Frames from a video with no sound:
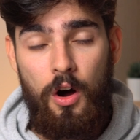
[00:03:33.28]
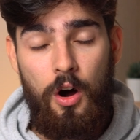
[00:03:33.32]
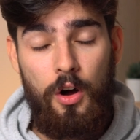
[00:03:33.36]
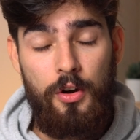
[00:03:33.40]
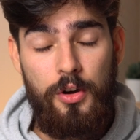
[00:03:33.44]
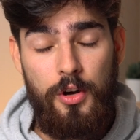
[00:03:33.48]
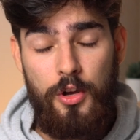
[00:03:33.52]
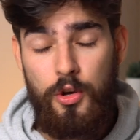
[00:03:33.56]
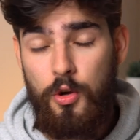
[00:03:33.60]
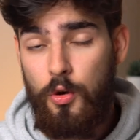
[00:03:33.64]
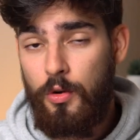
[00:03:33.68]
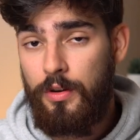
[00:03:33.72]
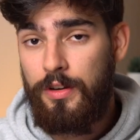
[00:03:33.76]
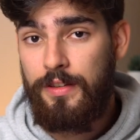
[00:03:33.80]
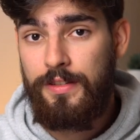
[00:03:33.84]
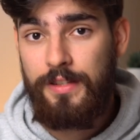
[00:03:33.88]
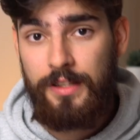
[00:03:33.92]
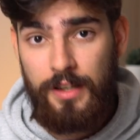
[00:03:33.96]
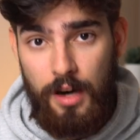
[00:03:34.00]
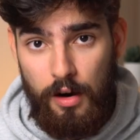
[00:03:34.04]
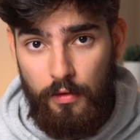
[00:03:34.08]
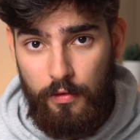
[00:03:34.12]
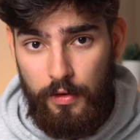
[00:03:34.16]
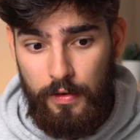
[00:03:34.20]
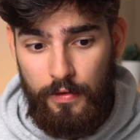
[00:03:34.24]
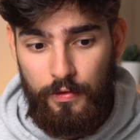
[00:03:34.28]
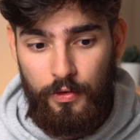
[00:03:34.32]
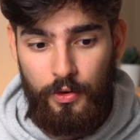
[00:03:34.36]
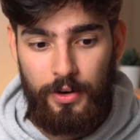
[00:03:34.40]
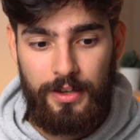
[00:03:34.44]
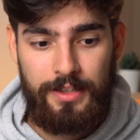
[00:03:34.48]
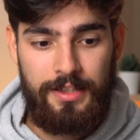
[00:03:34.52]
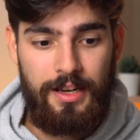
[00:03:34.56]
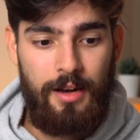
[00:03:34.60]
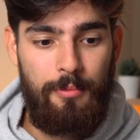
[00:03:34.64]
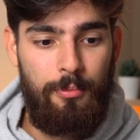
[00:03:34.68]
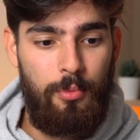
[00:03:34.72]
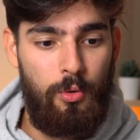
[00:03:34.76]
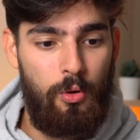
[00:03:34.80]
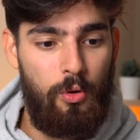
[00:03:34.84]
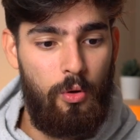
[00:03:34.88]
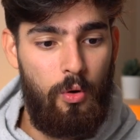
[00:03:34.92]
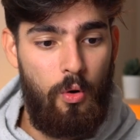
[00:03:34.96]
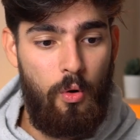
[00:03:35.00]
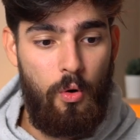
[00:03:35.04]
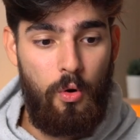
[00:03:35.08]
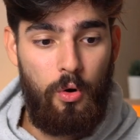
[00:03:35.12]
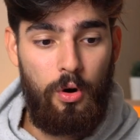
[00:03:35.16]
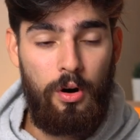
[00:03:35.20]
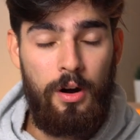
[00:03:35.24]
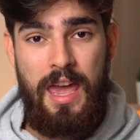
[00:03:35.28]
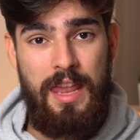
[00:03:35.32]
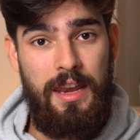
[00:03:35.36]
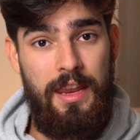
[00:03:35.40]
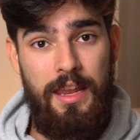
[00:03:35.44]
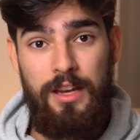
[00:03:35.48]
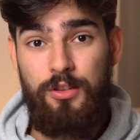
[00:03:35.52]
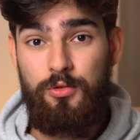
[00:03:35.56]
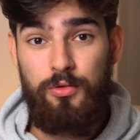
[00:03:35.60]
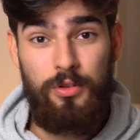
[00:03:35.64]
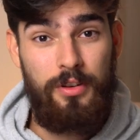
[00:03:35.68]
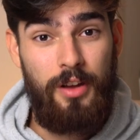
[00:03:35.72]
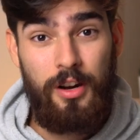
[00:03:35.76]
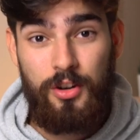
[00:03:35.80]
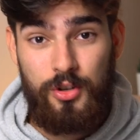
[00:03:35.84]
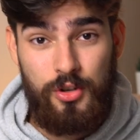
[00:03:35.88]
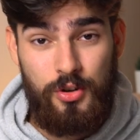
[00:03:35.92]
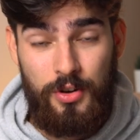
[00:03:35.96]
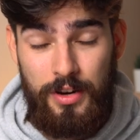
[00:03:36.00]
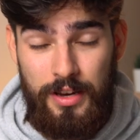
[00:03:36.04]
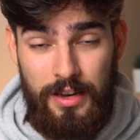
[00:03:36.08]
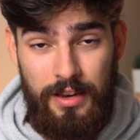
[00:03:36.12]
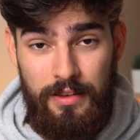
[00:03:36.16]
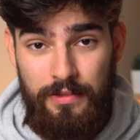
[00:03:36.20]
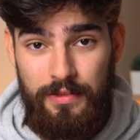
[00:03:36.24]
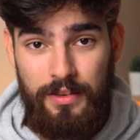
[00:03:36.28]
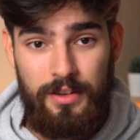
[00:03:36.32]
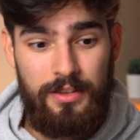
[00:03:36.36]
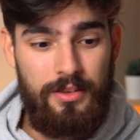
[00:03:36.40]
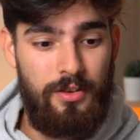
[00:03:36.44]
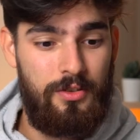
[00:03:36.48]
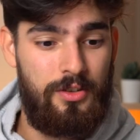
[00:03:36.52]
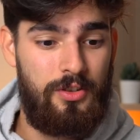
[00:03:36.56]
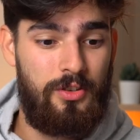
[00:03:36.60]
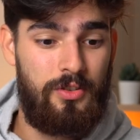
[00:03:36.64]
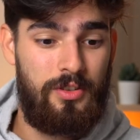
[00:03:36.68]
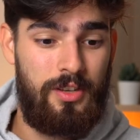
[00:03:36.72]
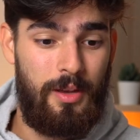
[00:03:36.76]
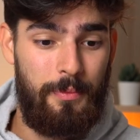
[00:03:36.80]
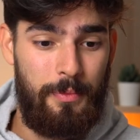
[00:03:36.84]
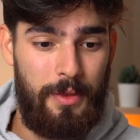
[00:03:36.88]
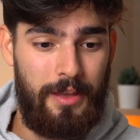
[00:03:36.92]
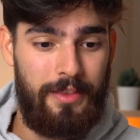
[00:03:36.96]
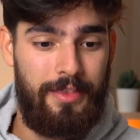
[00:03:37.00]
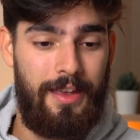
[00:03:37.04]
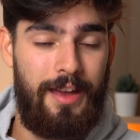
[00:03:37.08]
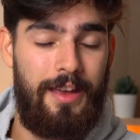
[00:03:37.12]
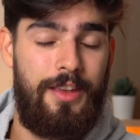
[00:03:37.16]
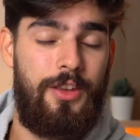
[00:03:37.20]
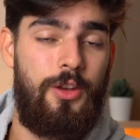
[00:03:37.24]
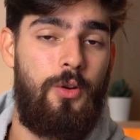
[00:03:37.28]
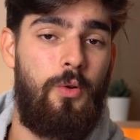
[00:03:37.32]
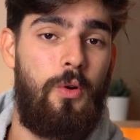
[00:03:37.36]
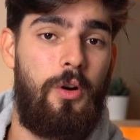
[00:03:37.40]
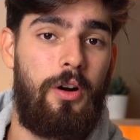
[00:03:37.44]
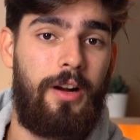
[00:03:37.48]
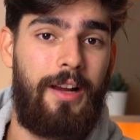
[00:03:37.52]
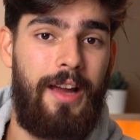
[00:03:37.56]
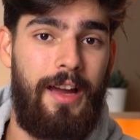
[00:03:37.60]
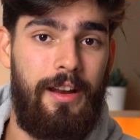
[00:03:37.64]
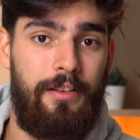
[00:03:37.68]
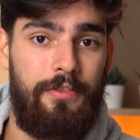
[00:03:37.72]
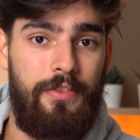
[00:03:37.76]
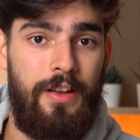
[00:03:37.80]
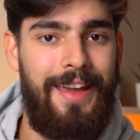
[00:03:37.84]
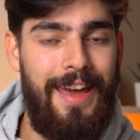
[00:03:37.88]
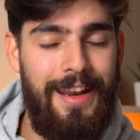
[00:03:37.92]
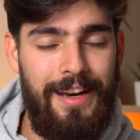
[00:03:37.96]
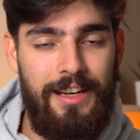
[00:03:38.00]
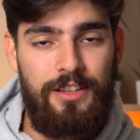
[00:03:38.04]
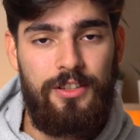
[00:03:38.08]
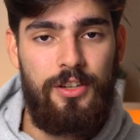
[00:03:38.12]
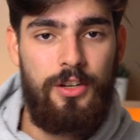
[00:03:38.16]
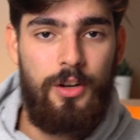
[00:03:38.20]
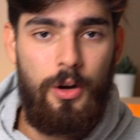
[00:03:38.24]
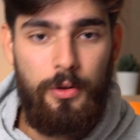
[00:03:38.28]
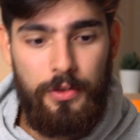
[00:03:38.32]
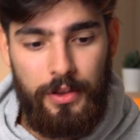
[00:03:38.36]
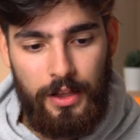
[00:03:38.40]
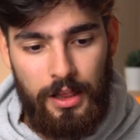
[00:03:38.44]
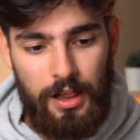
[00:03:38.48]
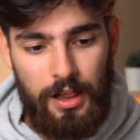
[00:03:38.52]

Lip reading: on your discovery, for example, or an introductory even. So something that you are kind of getting to know the